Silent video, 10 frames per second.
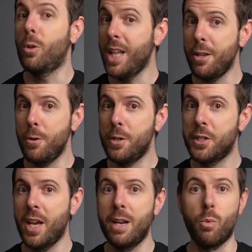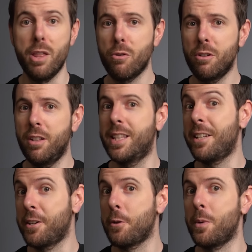I'll let you decide whether or not
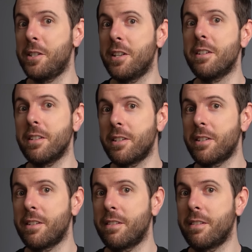that's a coincidence.